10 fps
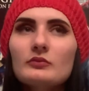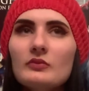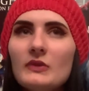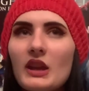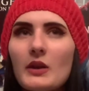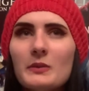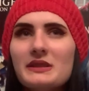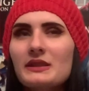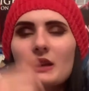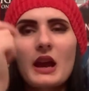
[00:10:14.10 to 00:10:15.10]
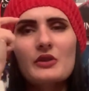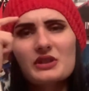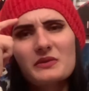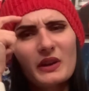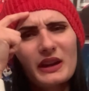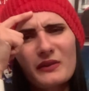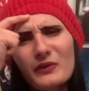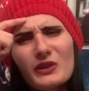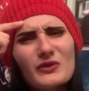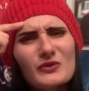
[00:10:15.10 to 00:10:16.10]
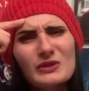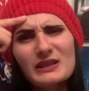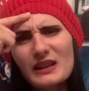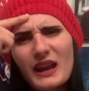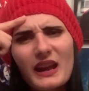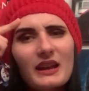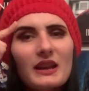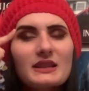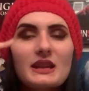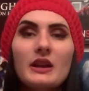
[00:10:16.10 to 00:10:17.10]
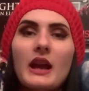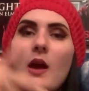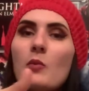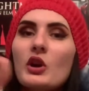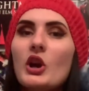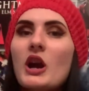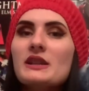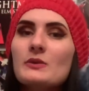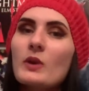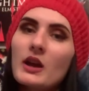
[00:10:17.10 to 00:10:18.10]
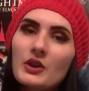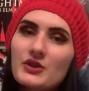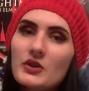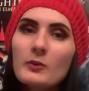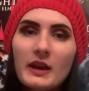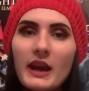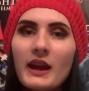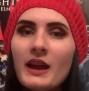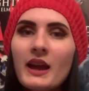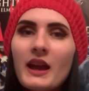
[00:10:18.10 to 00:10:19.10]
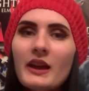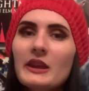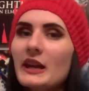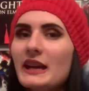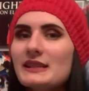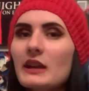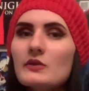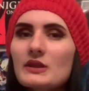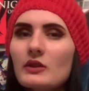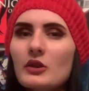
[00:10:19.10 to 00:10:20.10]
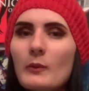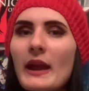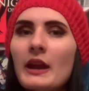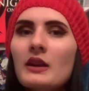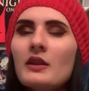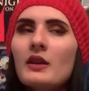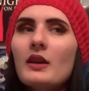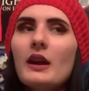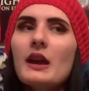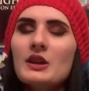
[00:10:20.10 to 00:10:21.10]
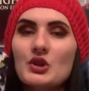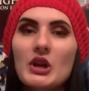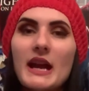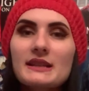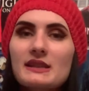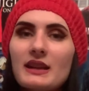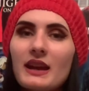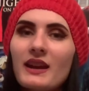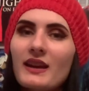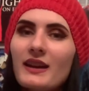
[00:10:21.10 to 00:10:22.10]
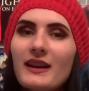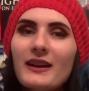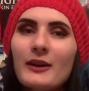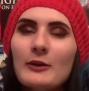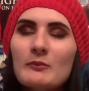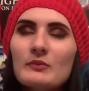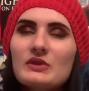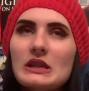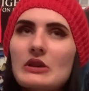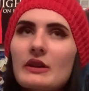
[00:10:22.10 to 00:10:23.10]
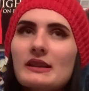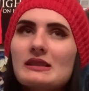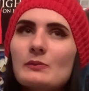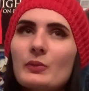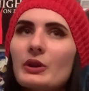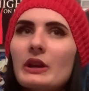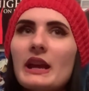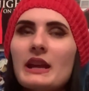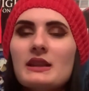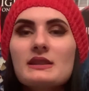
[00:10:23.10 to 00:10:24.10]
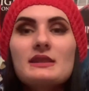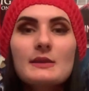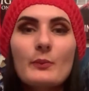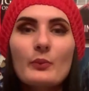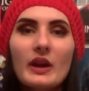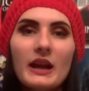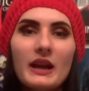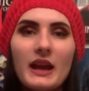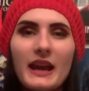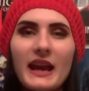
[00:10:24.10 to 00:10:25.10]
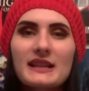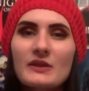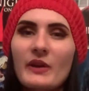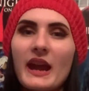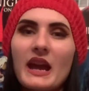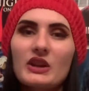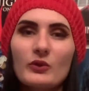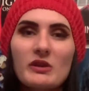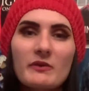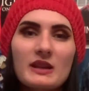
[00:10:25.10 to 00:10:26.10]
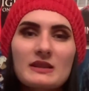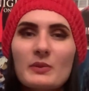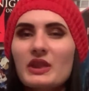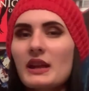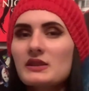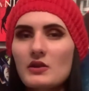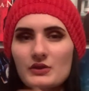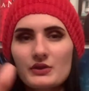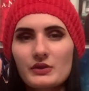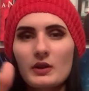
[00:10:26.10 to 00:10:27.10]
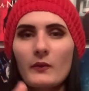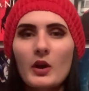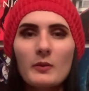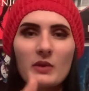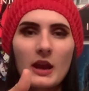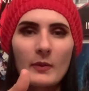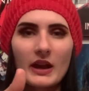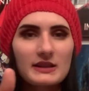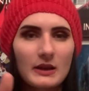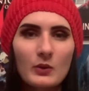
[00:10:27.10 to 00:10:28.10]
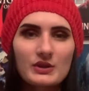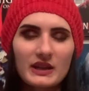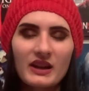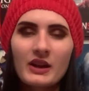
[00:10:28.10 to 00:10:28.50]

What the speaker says: It was like, I was just very confused, and it didn't come across well to me. And like I said, it was a little bit interesting to experience, but I guess if I had a grievance, but that's also sort of on me because I wasn't